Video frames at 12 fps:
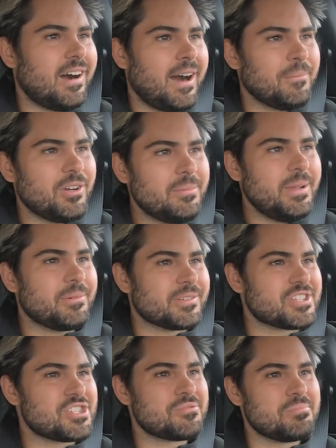I'm gonna be able to
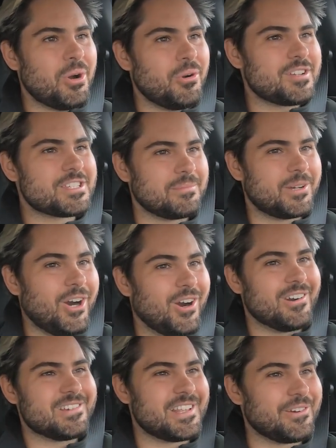smoke some
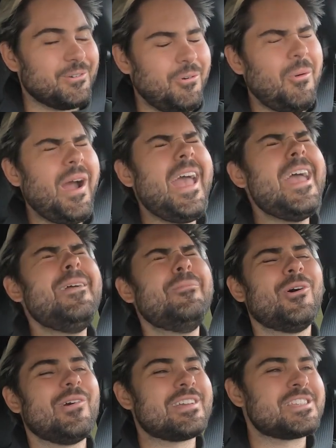cars that are way
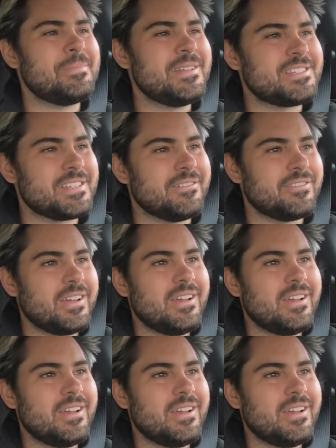more expensive.